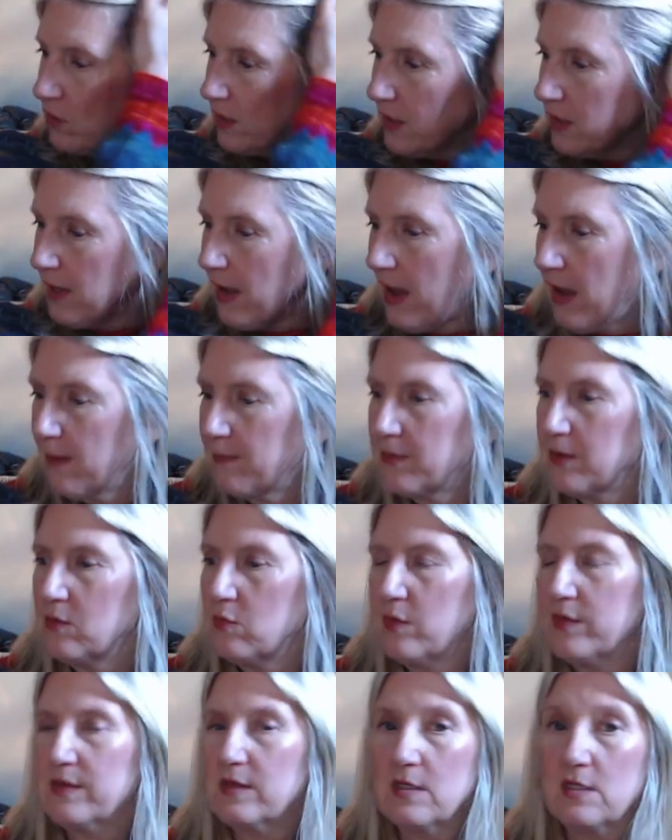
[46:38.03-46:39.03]
can happen
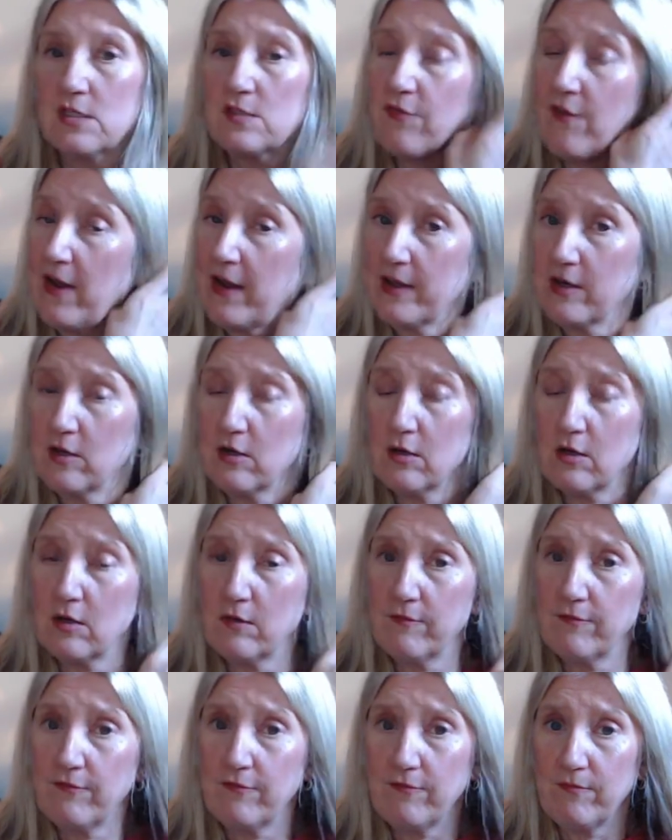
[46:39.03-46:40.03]
with these finer
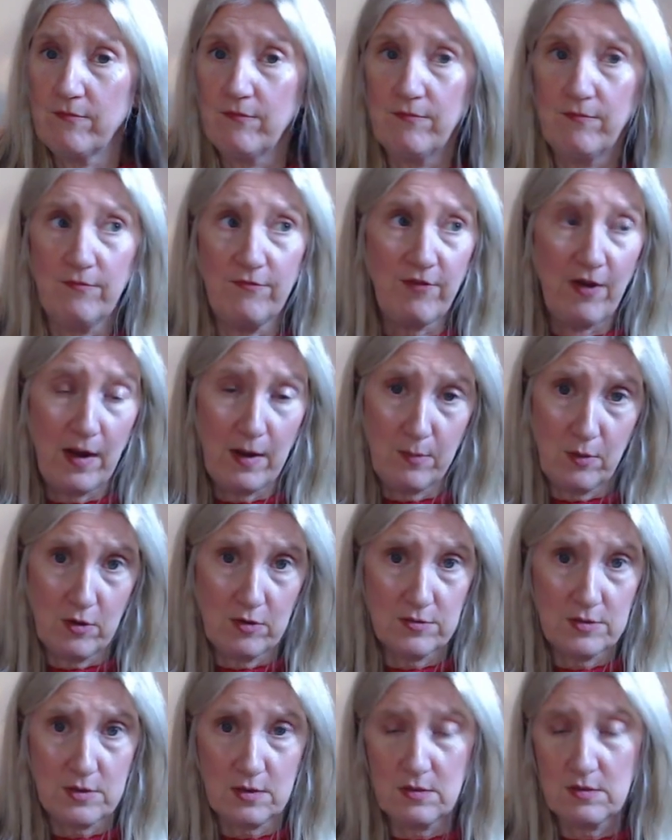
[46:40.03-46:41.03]

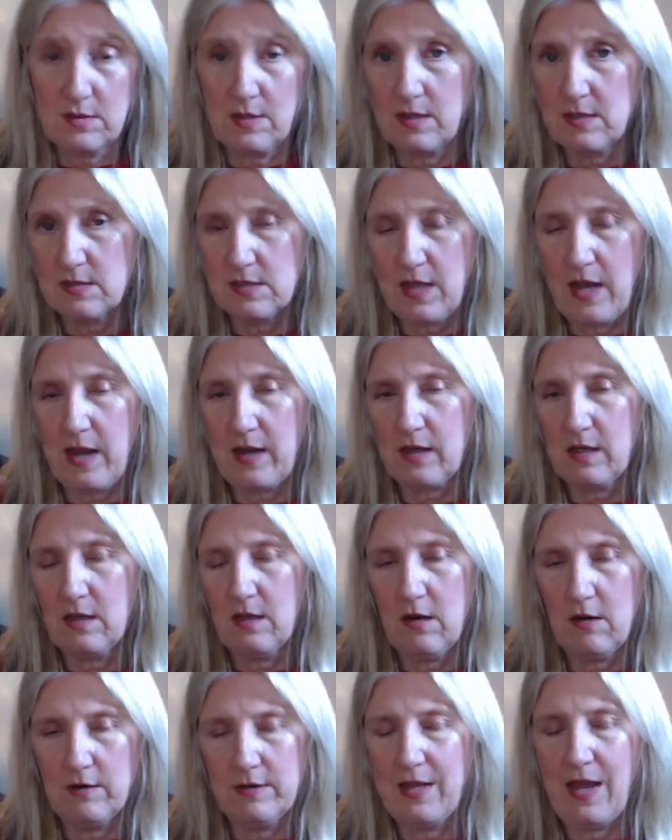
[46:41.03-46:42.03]
fibers. It's like Zach
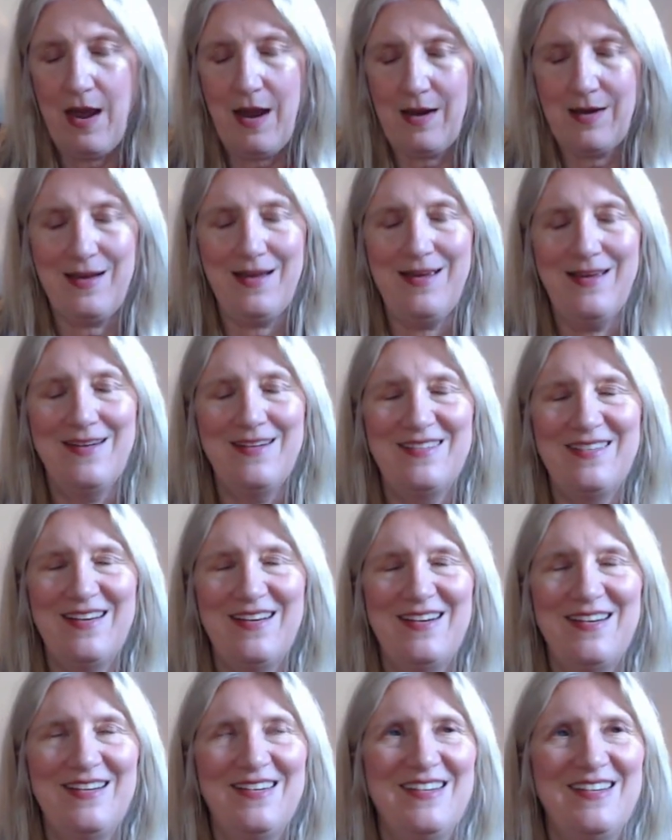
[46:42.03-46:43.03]
or yak and
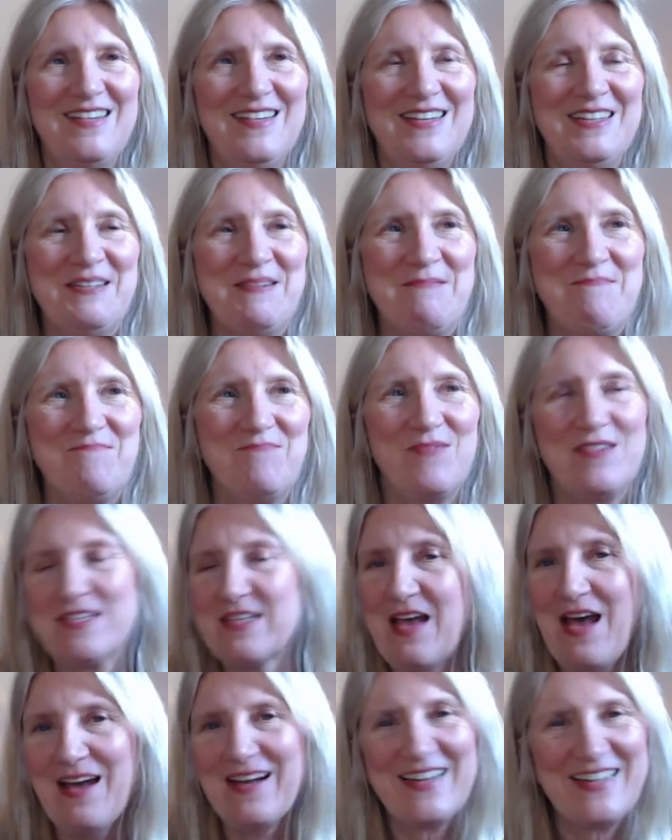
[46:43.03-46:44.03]
uh,
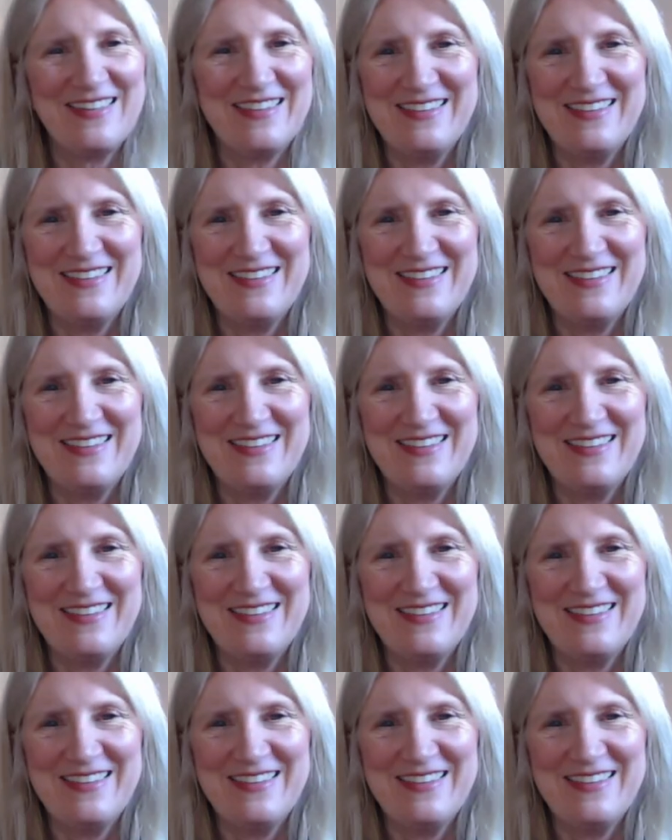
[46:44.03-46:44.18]
Zach,